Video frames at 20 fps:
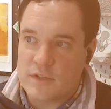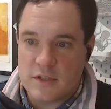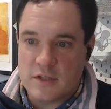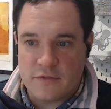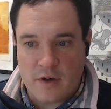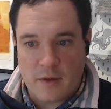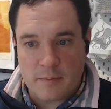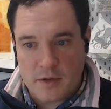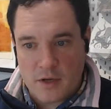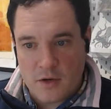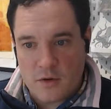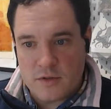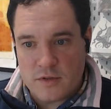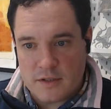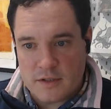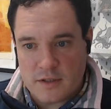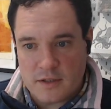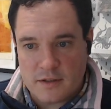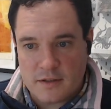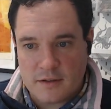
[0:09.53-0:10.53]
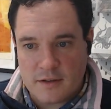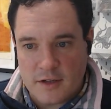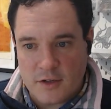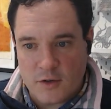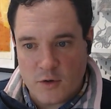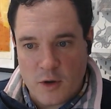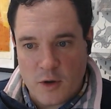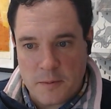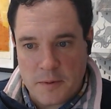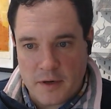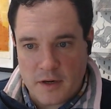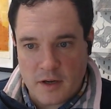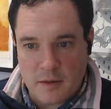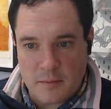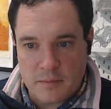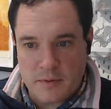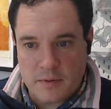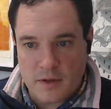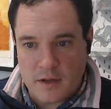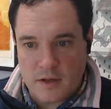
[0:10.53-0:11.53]
you've uploaded it and you open up
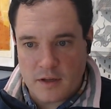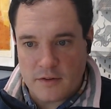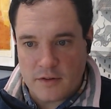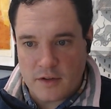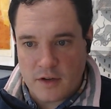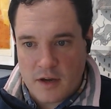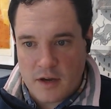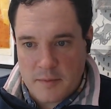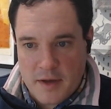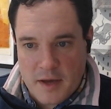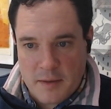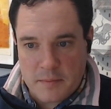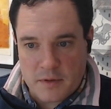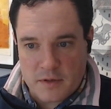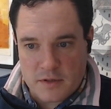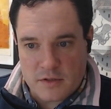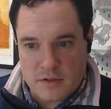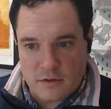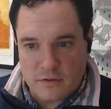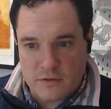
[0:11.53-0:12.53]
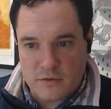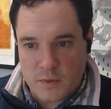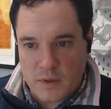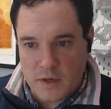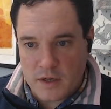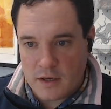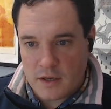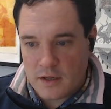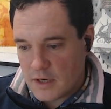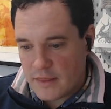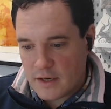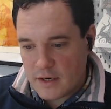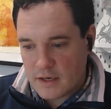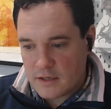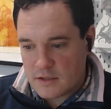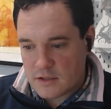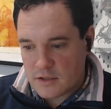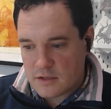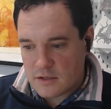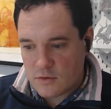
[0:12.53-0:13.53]
the iMapper software, and then
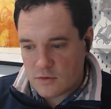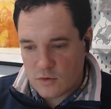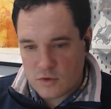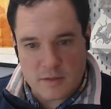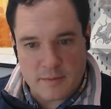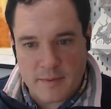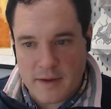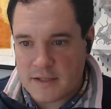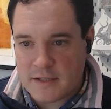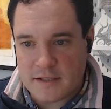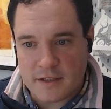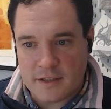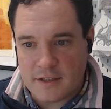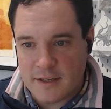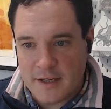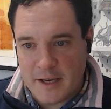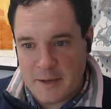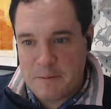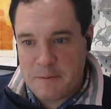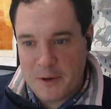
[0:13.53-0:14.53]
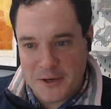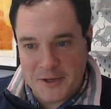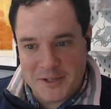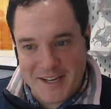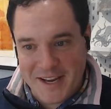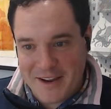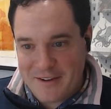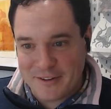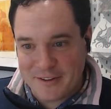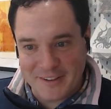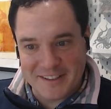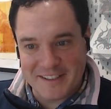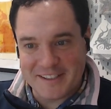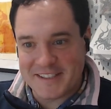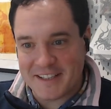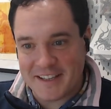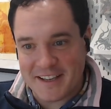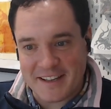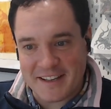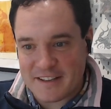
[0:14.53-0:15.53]
it just automatically puts everything
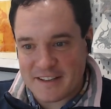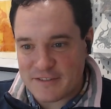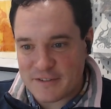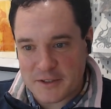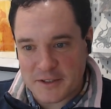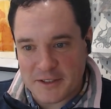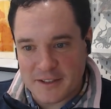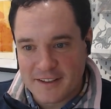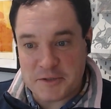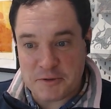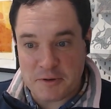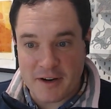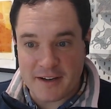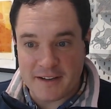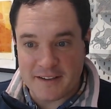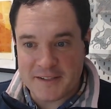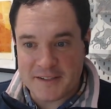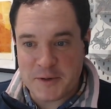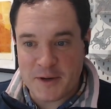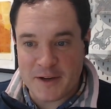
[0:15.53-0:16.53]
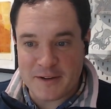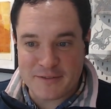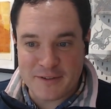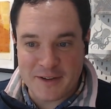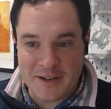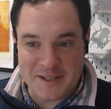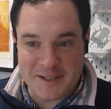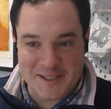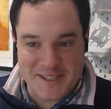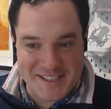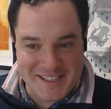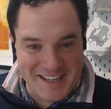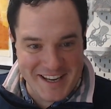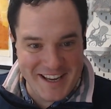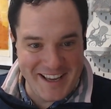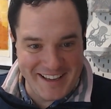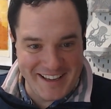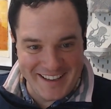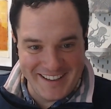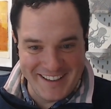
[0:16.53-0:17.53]
together for you. It's great. It's quite fun to
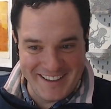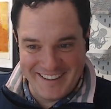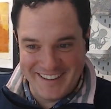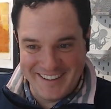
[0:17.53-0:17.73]
see.